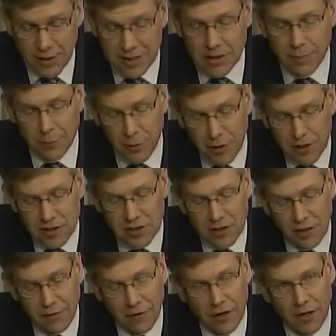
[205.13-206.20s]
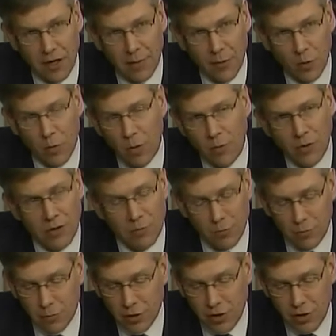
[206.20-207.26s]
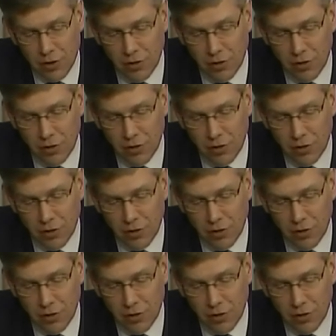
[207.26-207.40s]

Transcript: That's a pretty significant number. What would what do